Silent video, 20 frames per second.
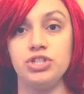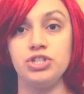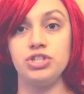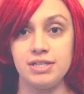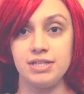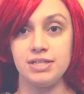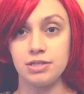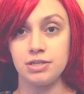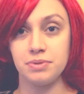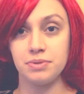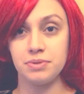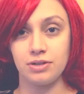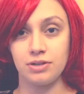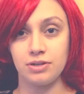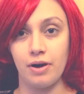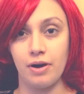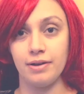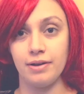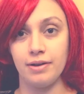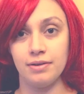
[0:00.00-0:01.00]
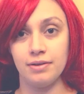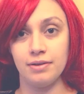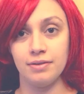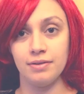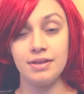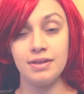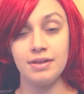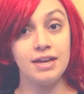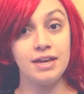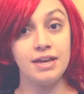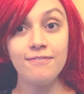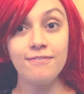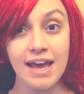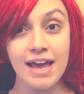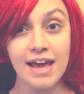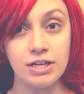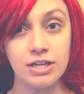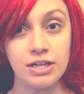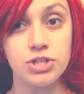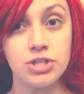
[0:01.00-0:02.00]
Jesus was gone. He had
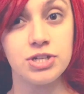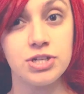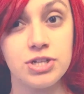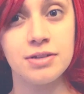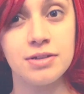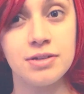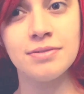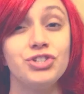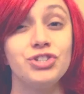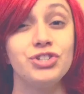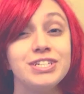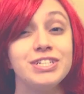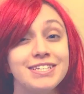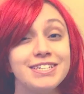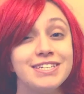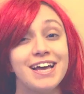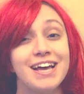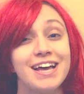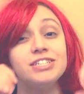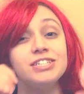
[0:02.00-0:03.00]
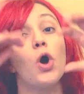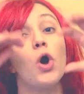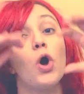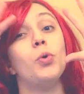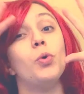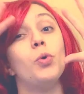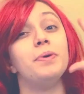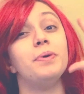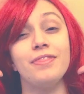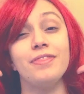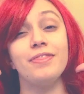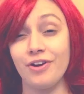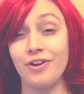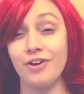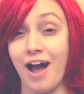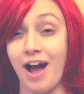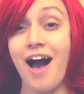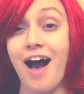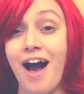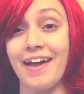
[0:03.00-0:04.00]
vanished. Jesus had to open their
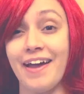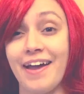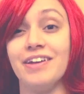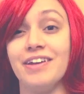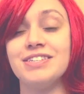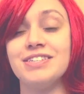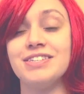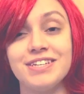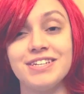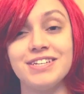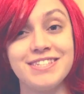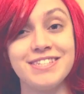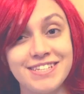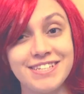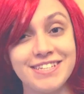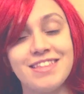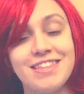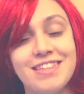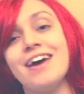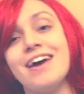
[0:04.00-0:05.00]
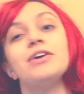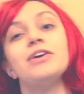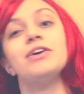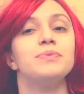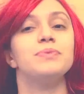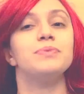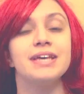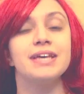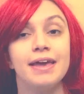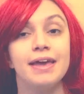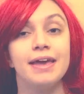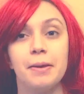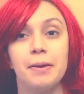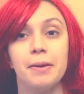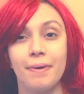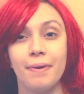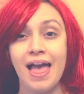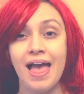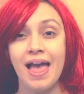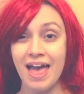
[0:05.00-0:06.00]
eyes to see that it was him.
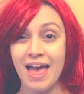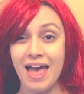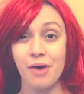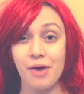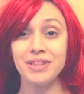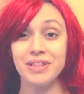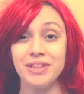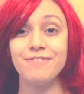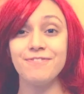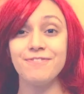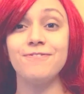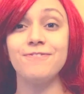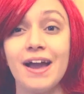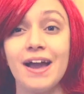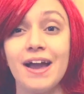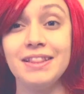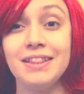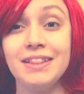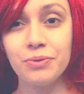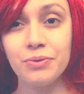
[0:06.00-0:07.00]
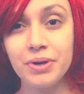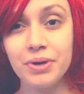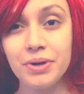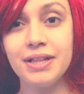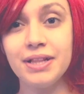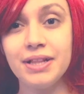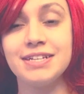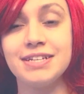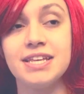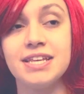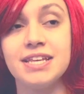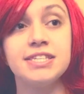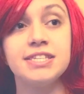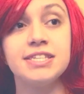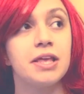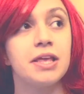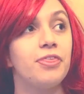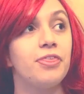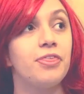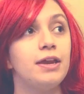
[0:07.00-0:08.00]
And when they finally realized
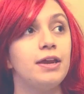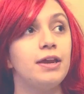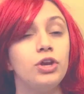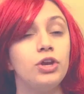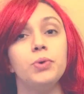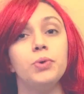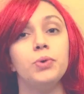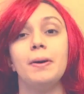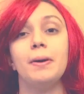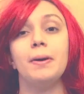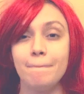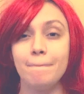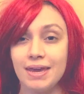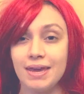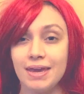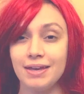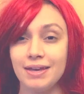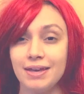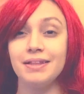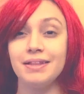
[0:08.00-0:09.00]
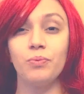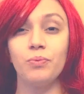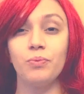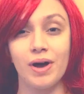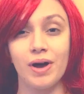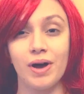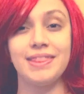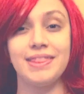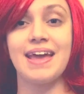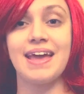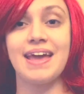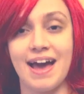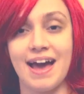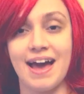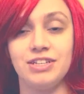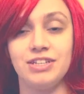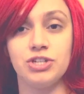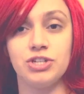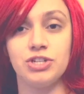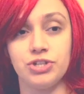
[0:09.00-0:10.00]
this, they knew immediately what they
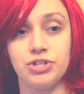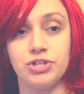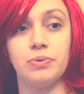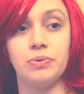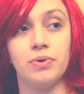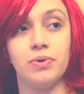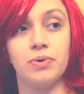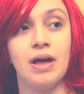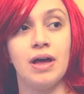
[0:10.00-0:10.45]
had to do.